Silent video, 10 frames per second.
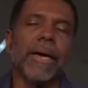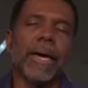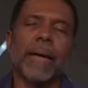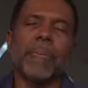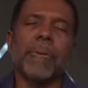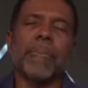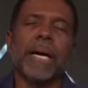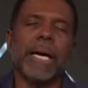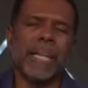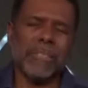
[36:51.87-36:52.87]
And I put my
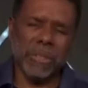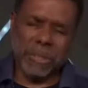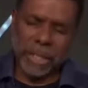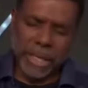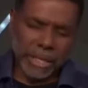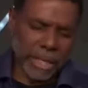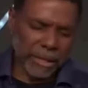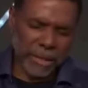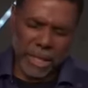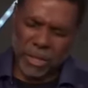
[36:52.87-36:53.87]
hands on it and I
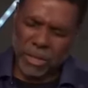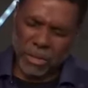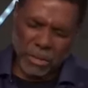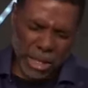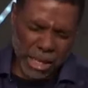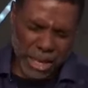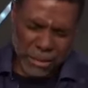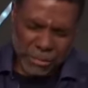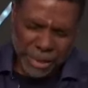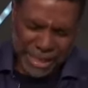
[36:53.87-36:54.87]
was like, oh
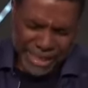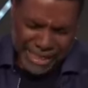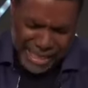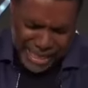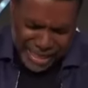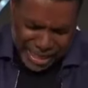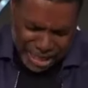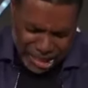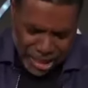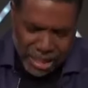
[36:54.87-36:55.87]
God,
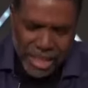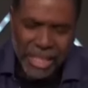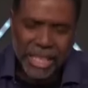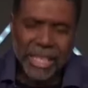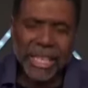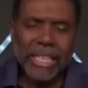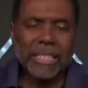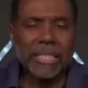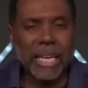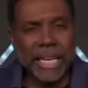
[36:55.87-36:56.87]
please
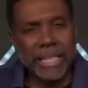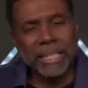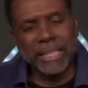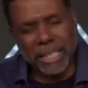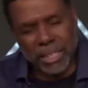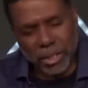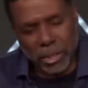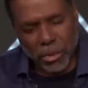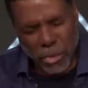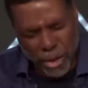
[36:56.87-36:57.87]
take this
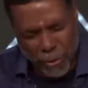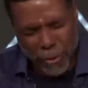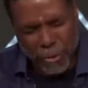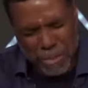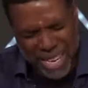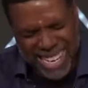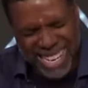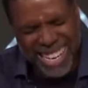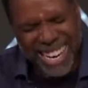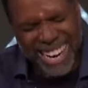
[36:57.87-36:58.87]
away from me
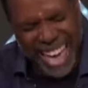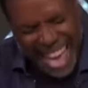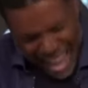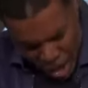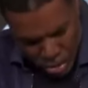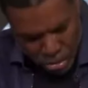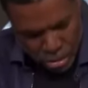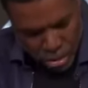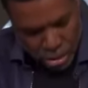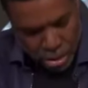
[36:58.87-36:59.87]
now.
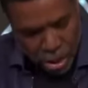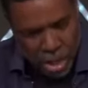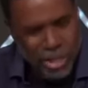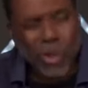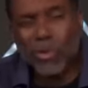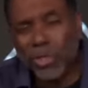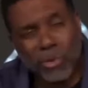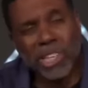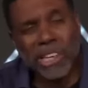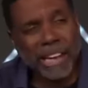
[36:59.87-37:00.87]
No
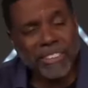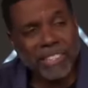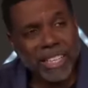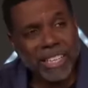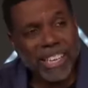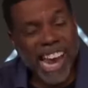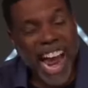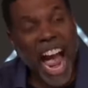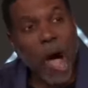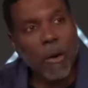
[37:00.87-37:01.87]
sooner than I said,
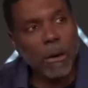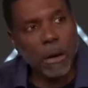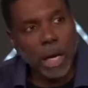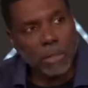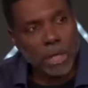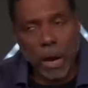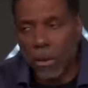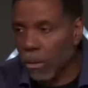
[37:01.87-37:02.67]
ow, it was gone.